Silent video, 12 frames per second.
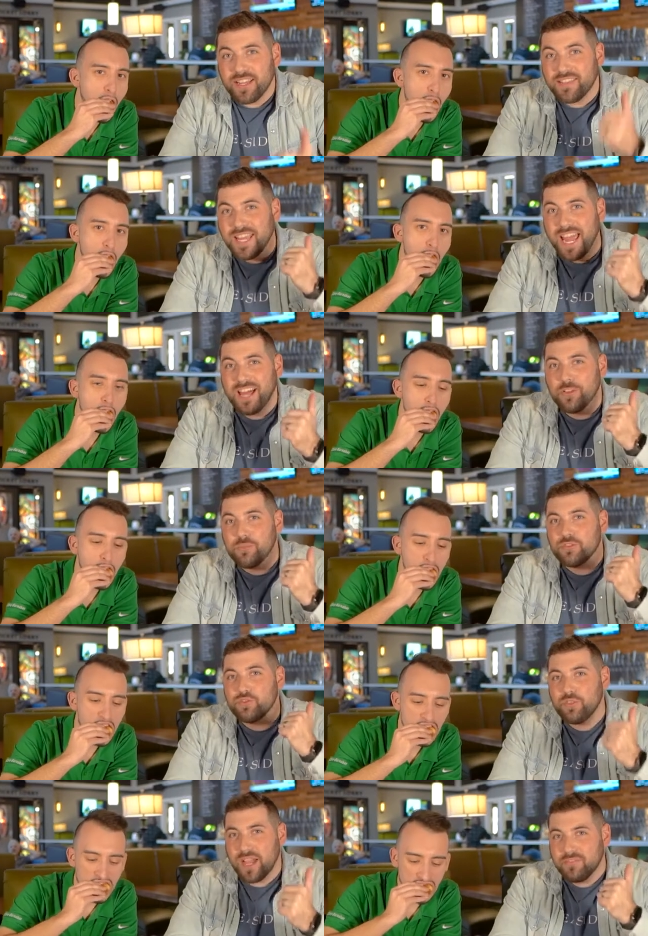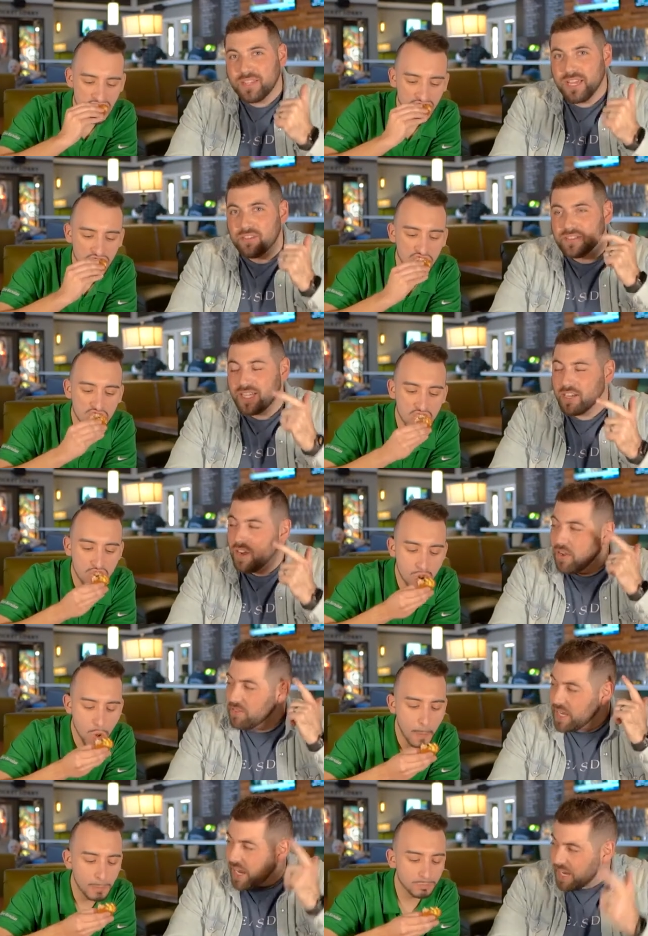Speaker 1: at the Alamo Drafthouse here
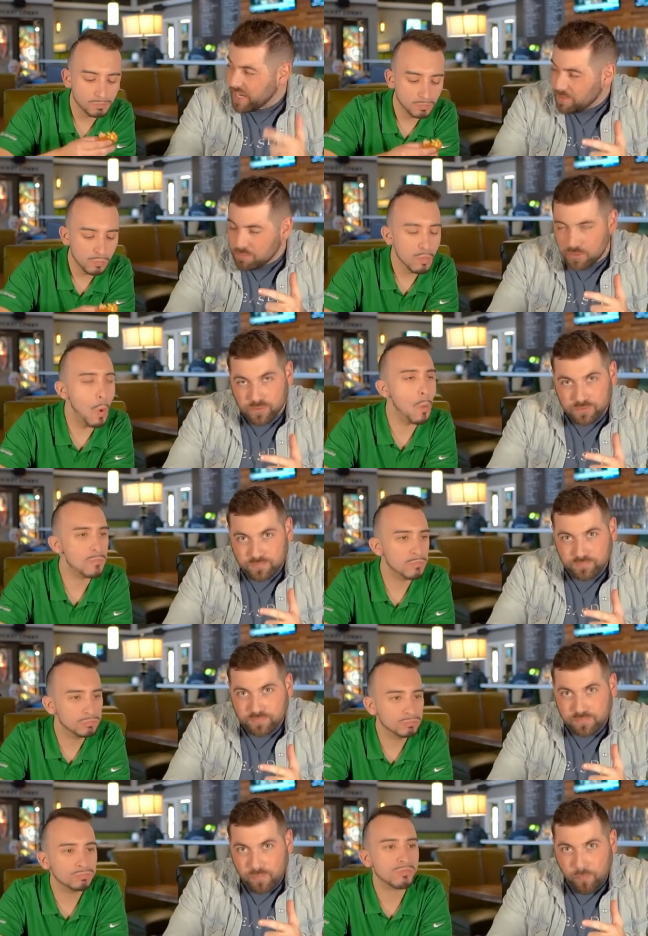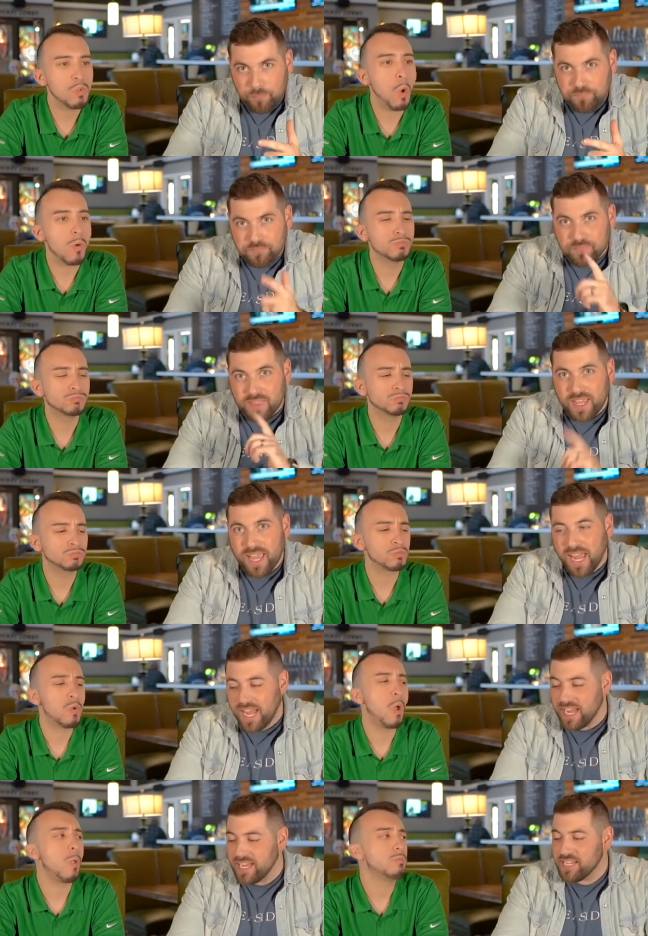off Campbell. Mm-hmm.
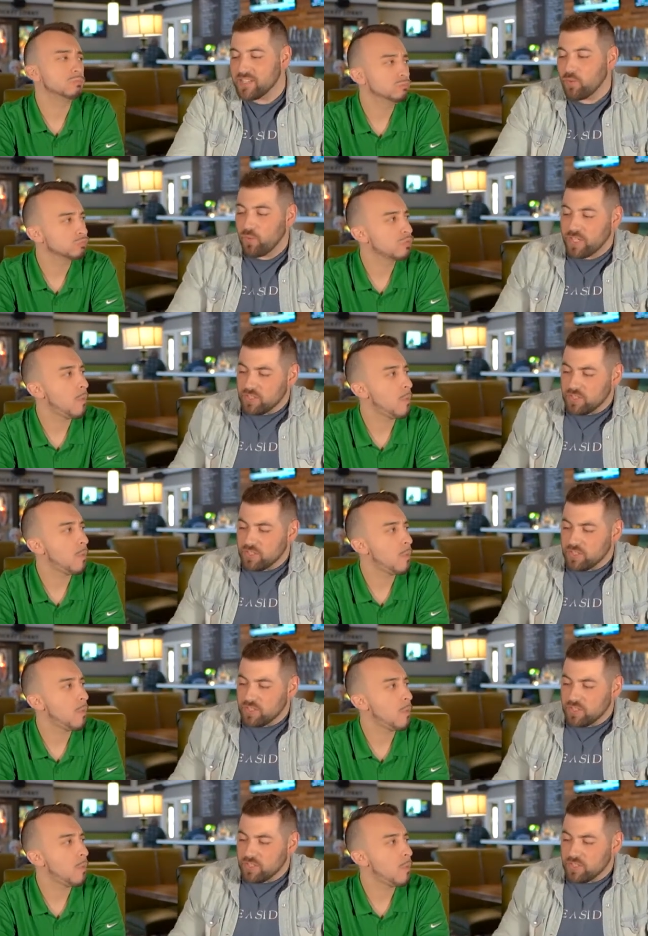And we